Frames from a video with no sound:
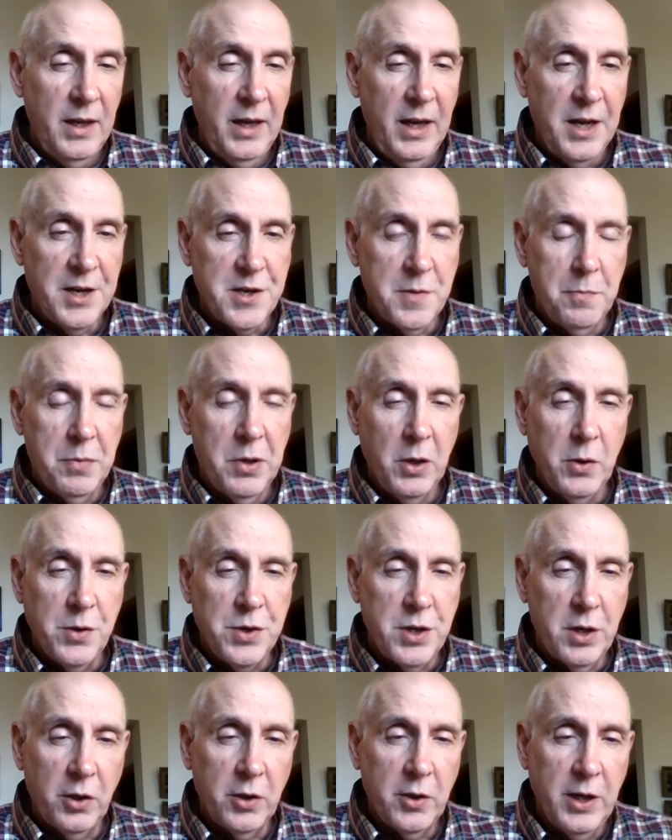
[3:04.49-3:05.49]
As
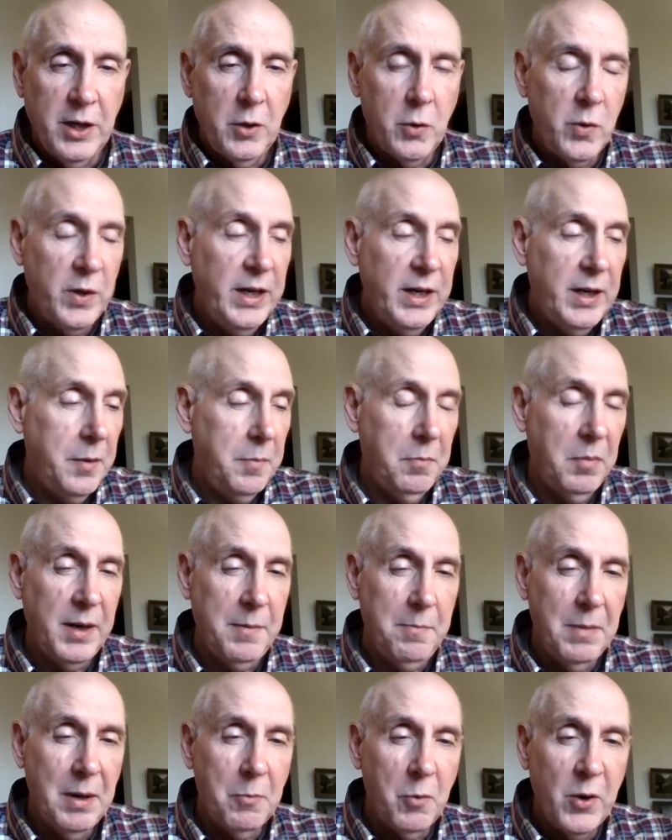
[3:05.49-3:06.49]
opposed to learning Greek
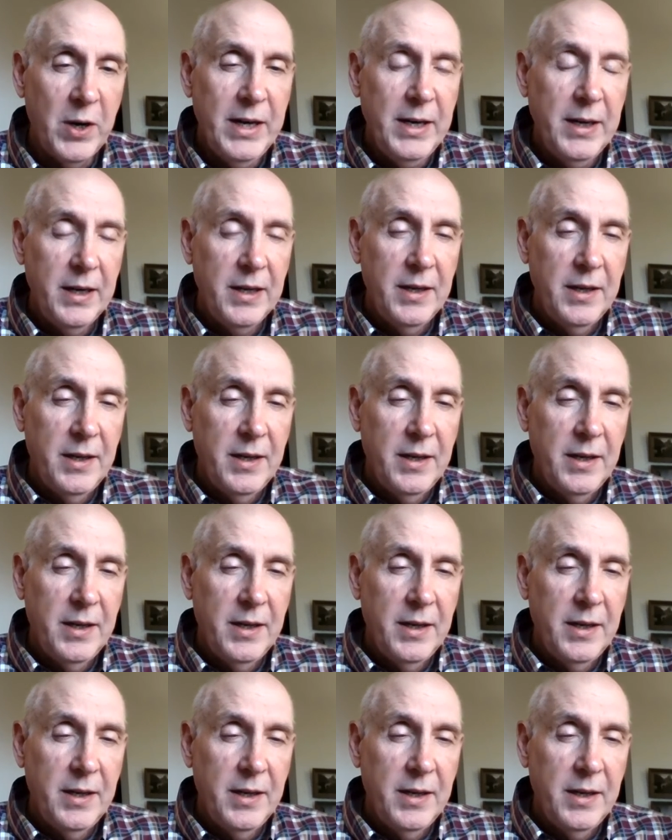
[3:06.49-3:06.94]
by memory,